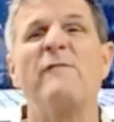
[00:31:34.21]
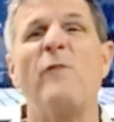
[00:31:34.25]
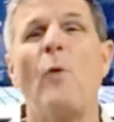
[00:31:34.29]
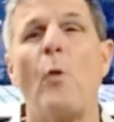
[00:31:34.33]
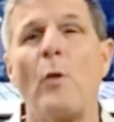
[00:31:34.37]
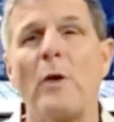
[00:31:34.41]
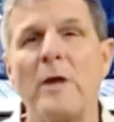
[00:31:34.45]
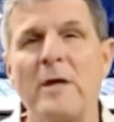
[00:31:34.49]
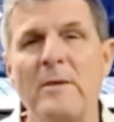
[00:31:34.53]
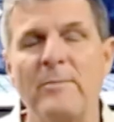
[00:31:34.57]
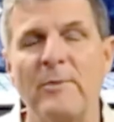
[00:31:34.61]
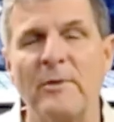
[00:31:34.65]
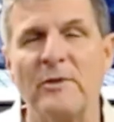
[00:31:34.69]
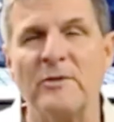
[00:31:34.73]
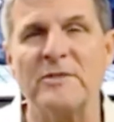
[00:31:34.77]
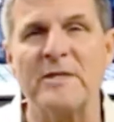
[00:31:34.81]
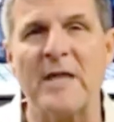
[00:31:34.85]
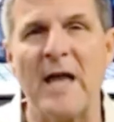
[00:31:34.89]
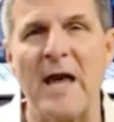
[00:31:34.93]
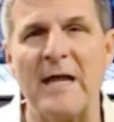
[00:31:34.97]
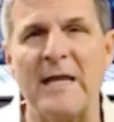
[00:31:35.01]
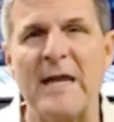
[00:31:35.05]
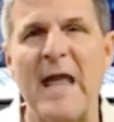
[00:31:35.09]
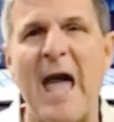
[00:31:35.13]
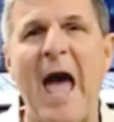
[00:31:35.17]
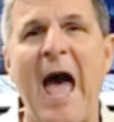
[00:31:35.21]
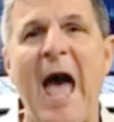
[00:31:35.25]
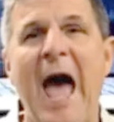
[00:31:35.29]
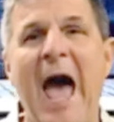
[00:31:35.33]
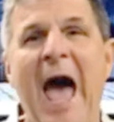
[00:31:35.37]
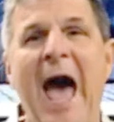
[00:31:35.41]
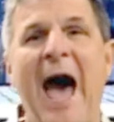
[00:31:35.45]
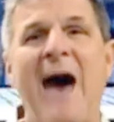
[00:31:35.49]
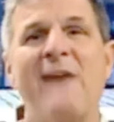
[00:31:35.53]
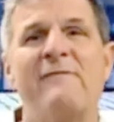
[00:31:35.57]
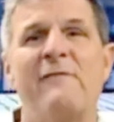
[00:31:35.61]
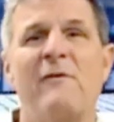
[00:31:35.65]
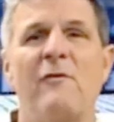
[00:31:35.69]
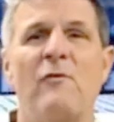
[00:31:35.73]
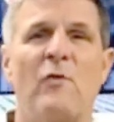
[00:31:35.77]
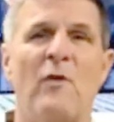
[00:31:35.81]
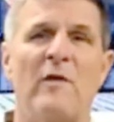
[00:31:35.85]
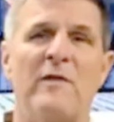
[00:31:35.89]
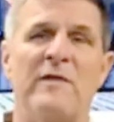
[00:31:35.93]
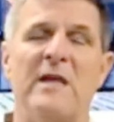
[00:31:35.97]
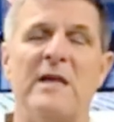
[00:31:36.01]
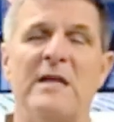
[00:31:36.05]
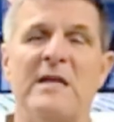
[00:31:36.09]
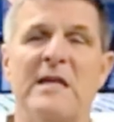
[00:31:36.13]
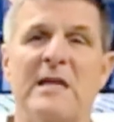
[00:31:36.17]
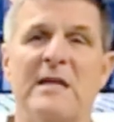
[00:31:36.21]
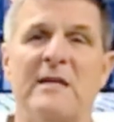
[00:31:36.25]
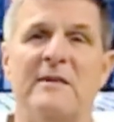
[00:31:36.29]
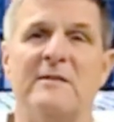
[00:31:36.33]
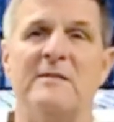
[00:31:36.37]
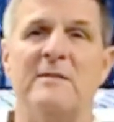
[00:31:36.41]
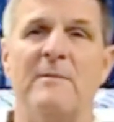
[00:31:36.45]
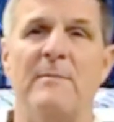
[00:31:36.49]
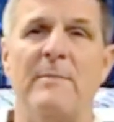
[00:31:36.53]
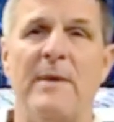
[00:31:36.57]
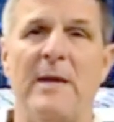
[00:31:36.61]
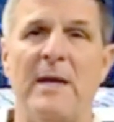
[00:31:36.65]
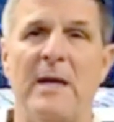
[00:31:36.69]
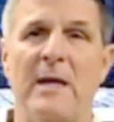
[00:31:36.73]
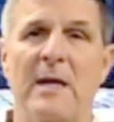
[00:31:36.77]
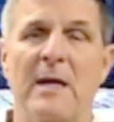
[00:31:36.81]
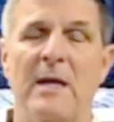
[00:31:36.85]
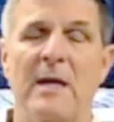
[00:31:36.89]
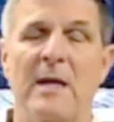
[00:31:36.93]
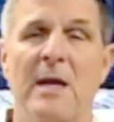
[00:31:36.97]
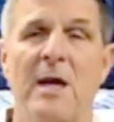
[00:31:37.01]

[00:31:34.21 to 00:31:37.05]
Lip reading: 40%, half of where they needed to be.